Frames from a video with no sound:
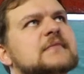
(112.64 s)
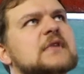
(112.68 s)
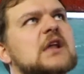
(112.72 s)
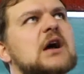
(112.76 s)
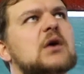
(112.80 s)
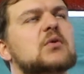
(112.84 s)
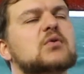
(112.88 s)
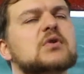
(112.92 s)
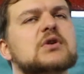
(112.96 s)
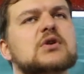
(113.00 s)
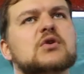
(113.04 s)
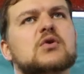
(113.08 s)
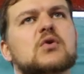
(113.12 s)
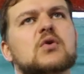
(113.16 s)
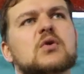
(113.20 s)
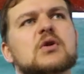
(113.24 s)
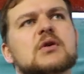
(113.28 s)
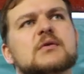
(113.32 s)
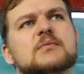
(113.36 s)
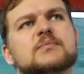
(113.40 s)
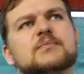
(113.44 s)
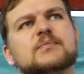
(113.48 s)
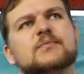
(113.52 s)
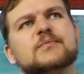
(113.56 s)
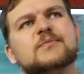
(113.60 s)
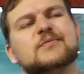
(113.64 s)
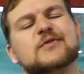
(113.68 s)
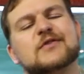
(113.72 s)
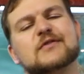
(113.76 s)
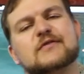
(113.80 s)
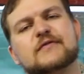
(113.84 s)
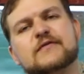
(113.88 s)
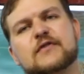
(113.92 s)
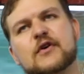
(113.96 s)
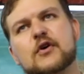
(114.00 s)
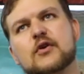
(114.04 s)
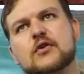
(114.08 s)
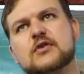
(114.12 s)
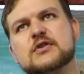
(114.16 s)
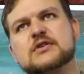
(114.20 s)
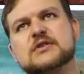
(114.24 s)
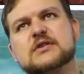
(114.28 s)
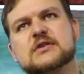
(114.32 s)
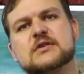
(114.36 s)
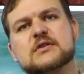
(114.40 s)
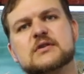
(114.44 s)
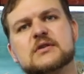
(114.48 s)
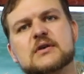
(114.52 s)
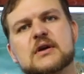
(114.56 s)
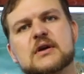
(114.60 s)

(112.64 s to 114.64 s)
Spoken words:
I wouldn't call it provoked.